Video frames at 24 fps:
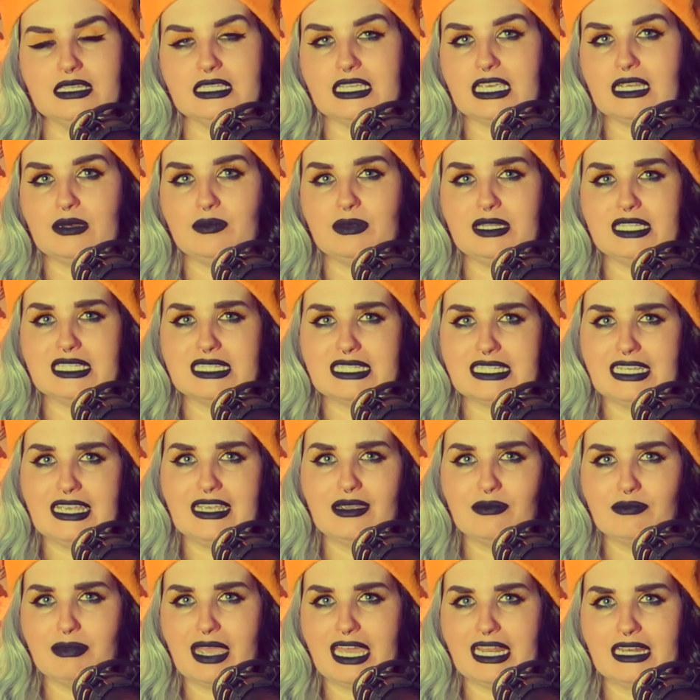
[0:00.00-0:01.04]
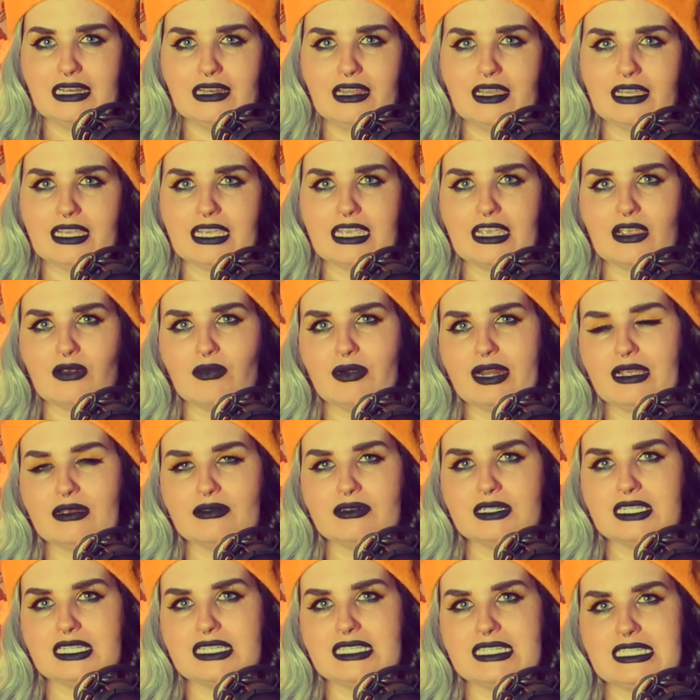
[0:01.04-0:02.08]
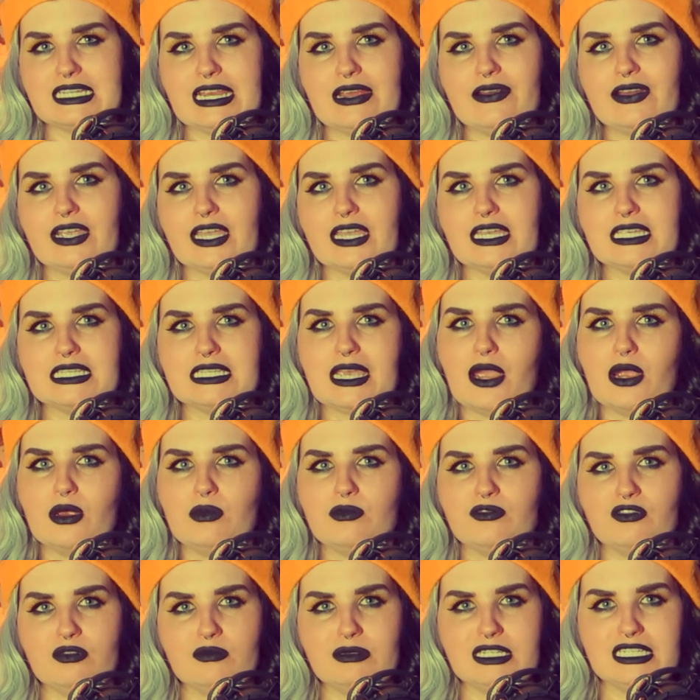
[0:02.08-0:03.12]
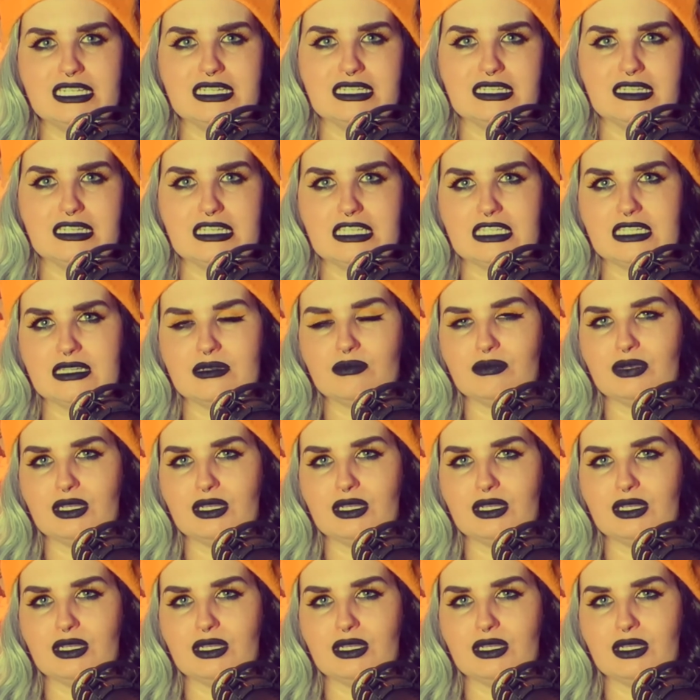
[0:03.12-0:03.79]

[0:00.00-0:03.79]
as he'd been seeing men lurking around, staring at his home from a distance,